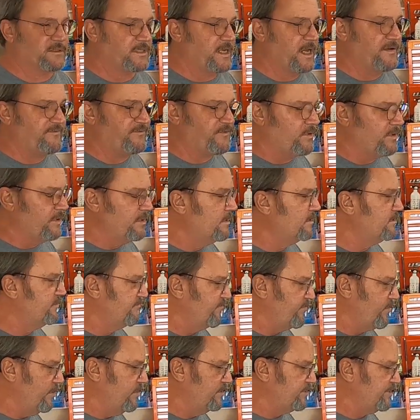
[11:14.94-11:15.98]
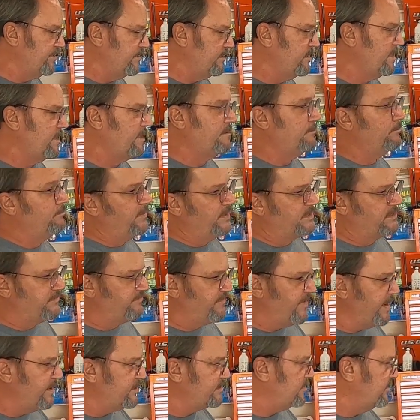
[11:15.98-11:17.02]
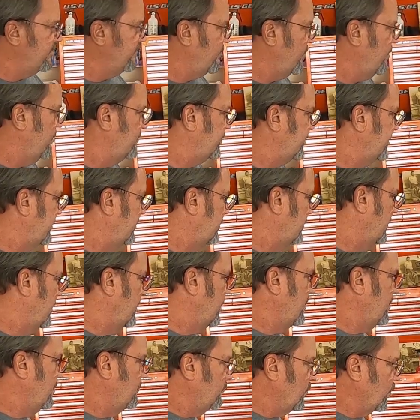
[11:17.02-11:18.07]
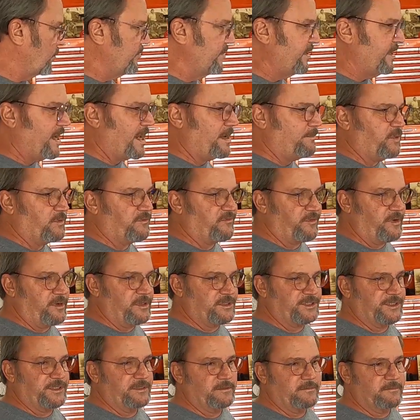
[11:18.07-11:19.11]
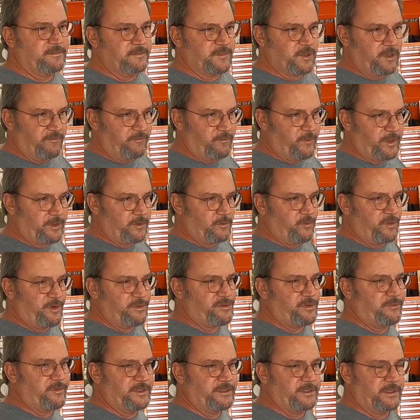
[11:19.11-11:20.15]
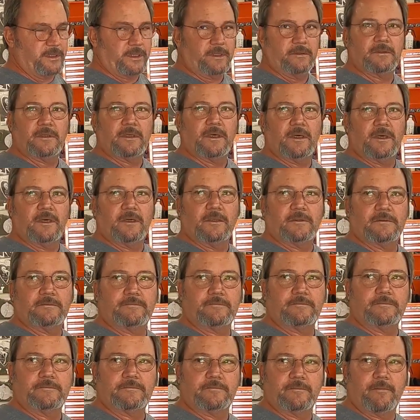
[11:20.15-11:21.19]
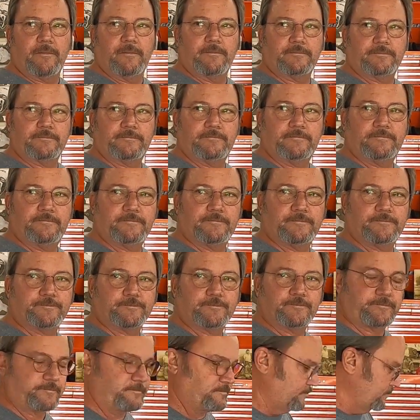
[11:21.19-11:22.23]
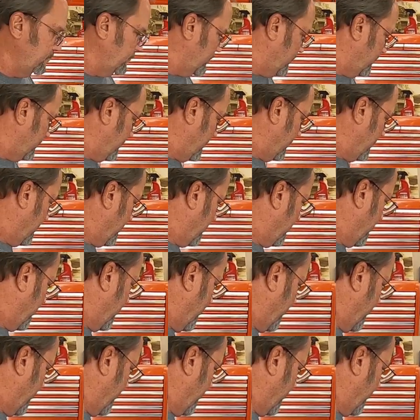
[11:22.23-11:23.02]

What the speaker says: it's a safer version, much faster version, more reliable version of what it was originally. And the same probably reason why you're using the different